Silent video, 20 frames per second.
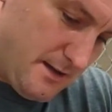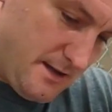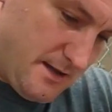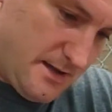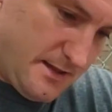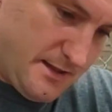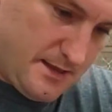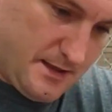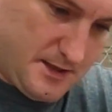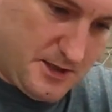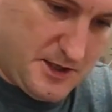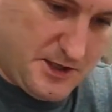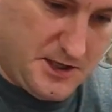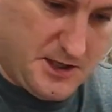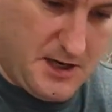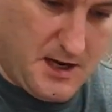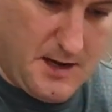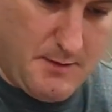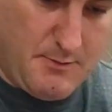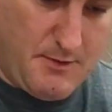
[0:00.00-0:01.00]
get the
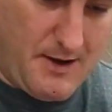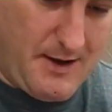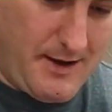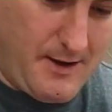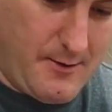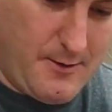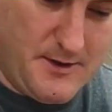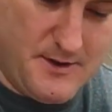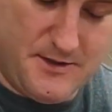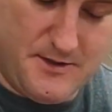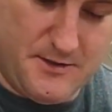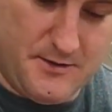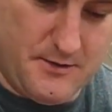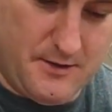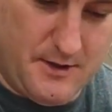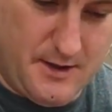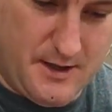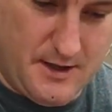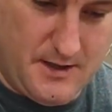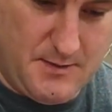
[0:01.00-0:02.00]
shape, I always do
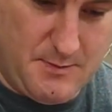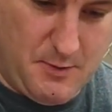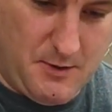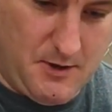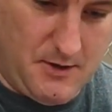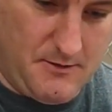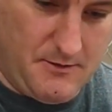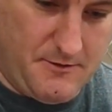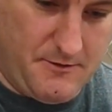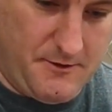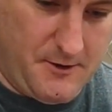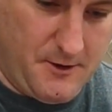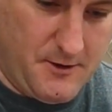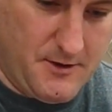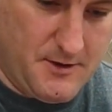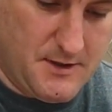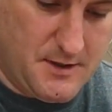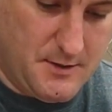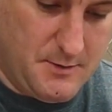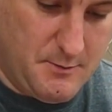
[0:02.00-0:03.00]
this part
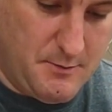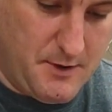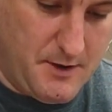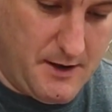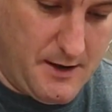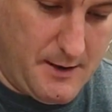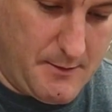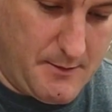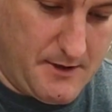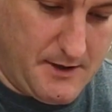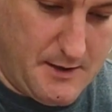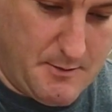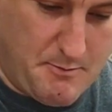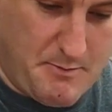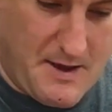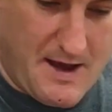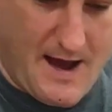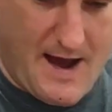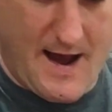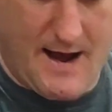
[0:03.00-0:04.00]
first, but I'm gonna
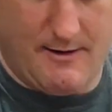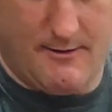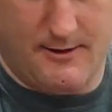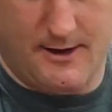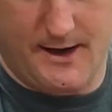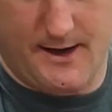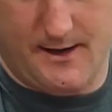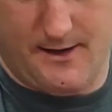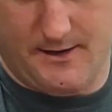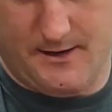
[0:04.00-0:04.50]
pat right